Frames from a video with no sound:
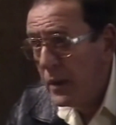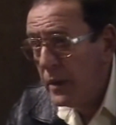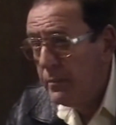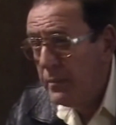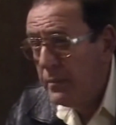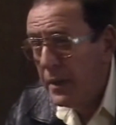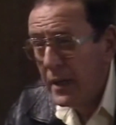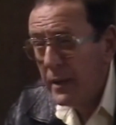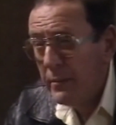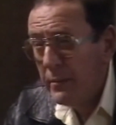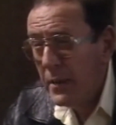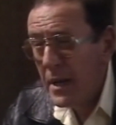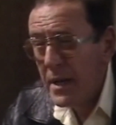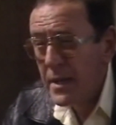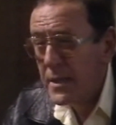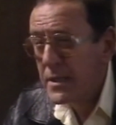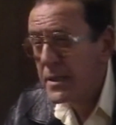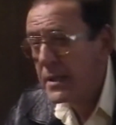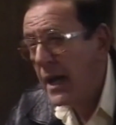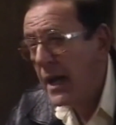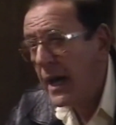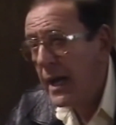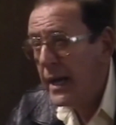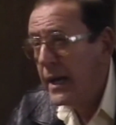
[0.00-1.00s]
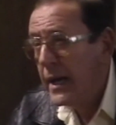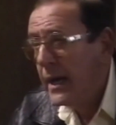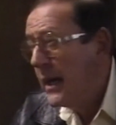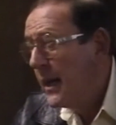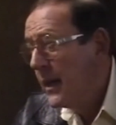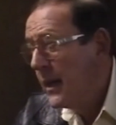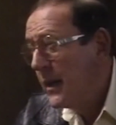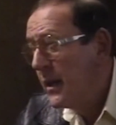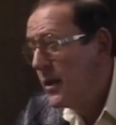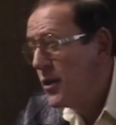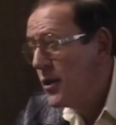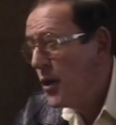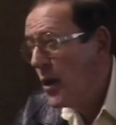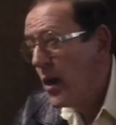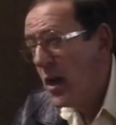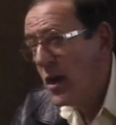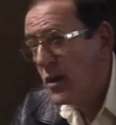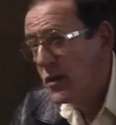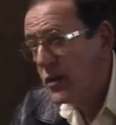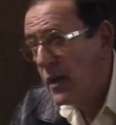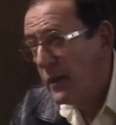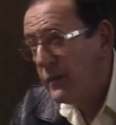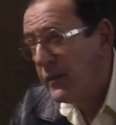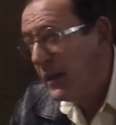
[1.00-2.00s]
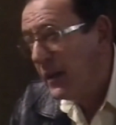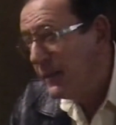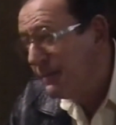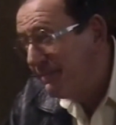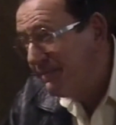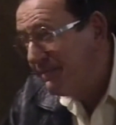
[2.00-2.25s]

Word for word: we bid him less than your last offer.